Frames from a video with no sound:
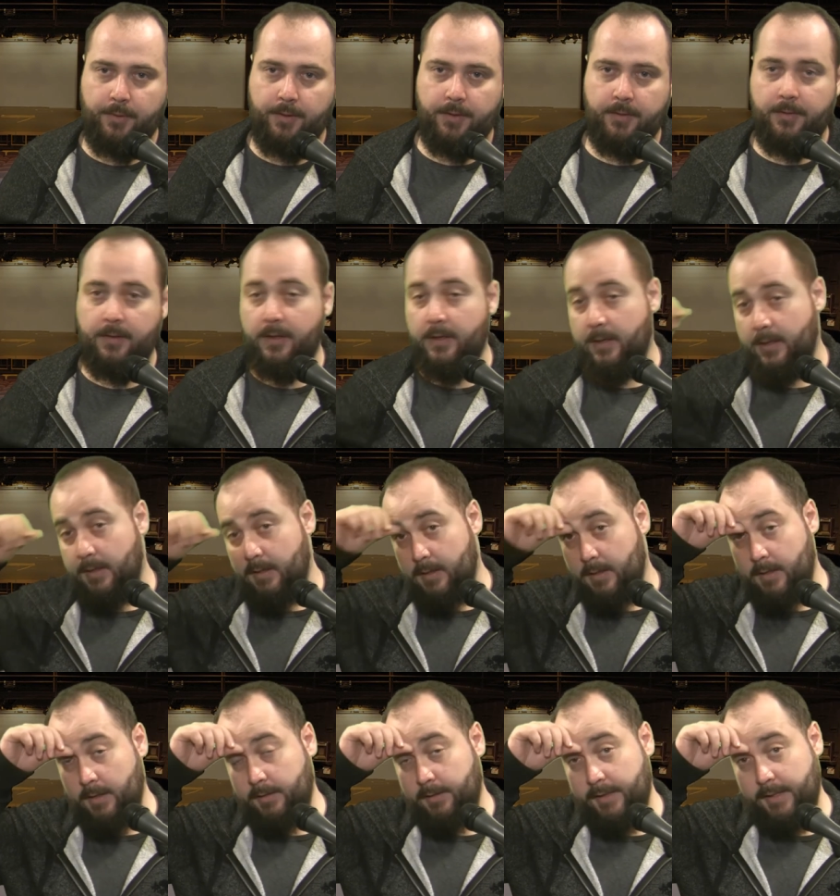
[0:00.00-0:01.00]
a,
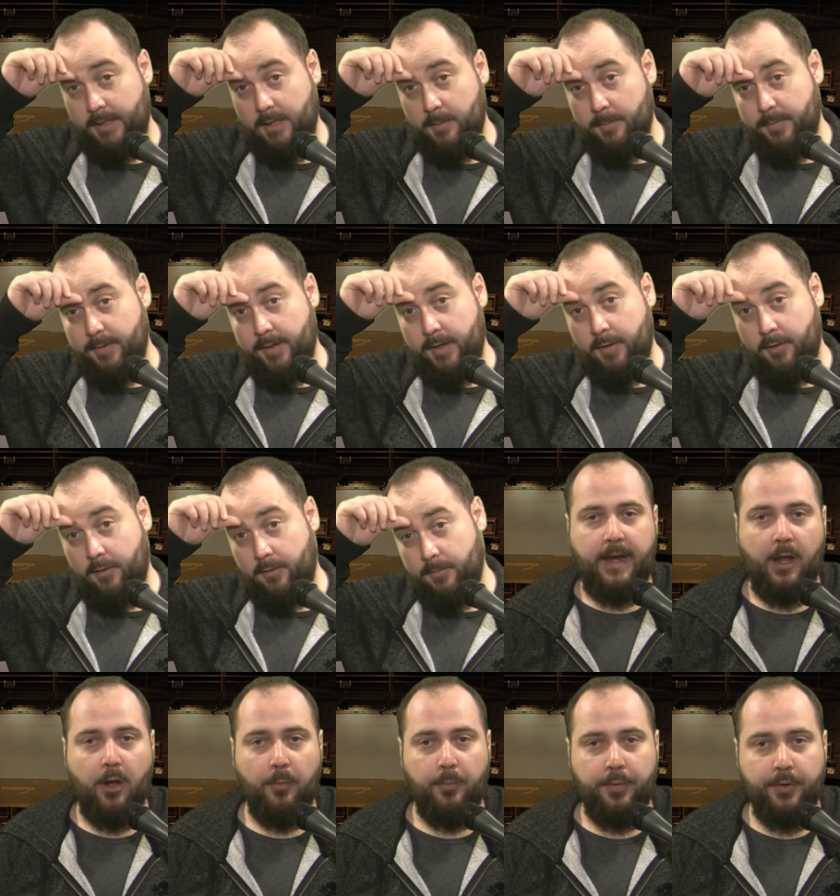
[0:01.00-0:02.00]
a link up there.
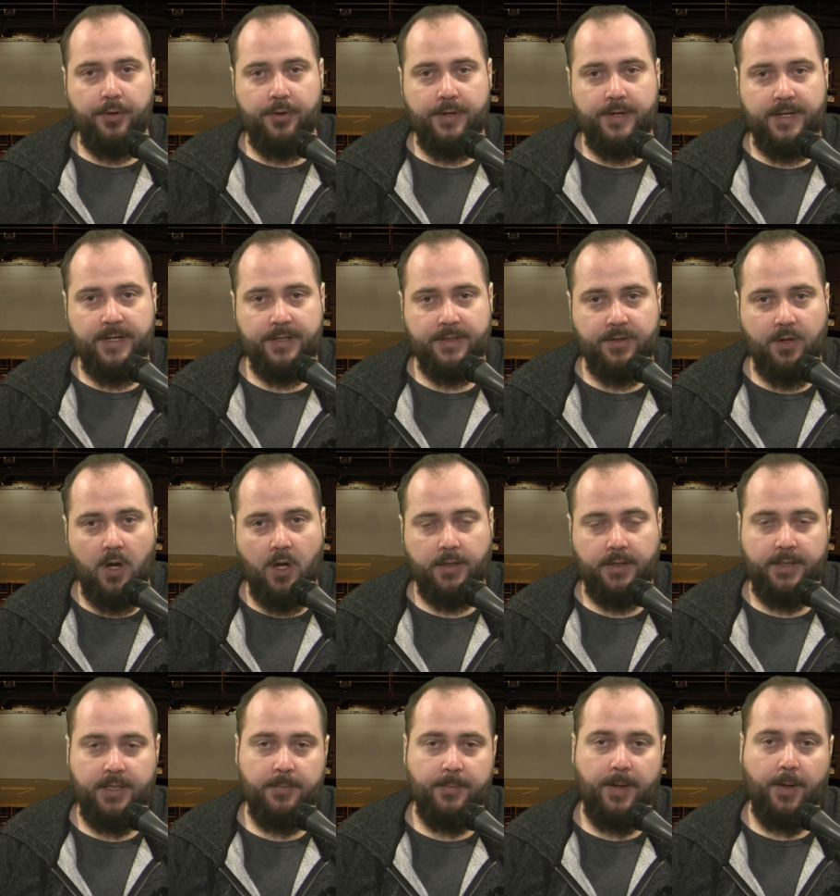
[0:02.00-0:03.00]
Now Alberti is
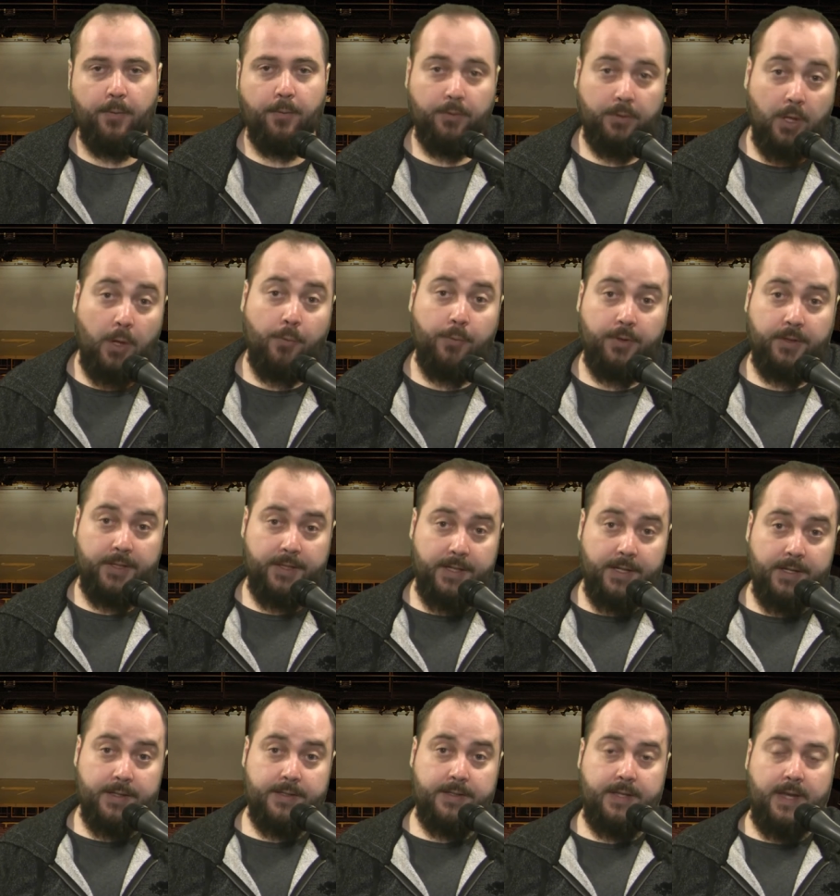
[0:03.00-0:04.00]
talking about
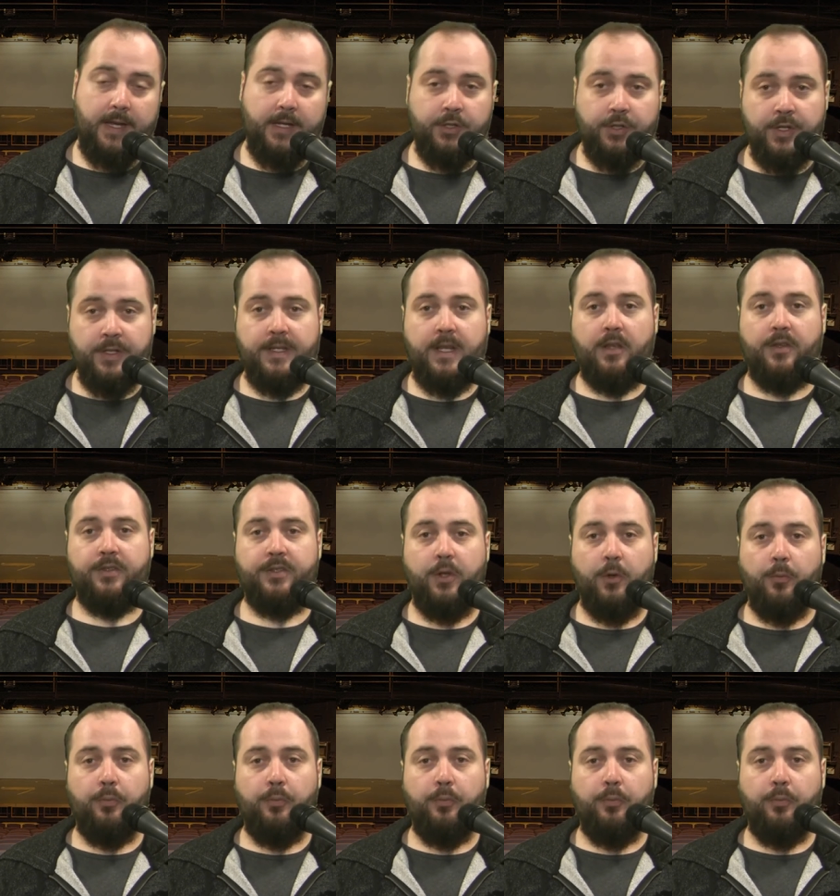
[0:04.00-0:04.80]
loneliness, and she's also